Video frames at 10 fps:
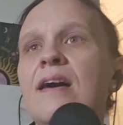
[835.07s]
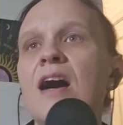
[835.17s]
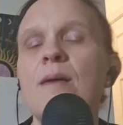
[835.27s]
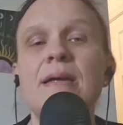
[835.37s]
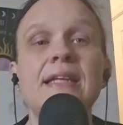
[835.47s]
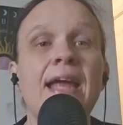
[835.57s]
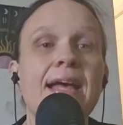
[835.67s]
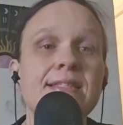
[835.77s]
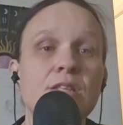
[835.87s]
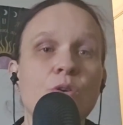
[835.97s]
And it
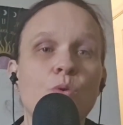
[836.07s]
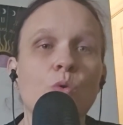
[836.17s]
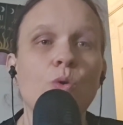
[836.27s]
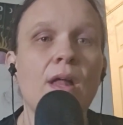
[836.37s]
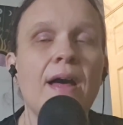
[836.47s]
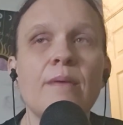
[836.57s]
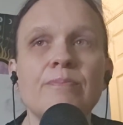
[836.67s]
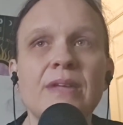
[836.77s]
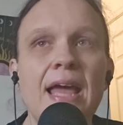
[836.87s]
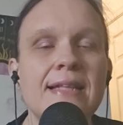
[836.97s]
has the cool
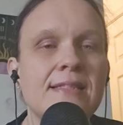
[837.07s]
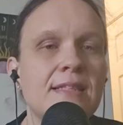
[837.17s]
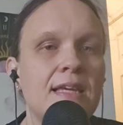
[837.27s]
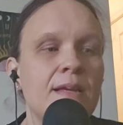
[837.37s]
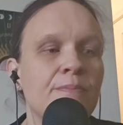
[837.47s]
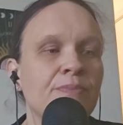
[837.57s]
Etsy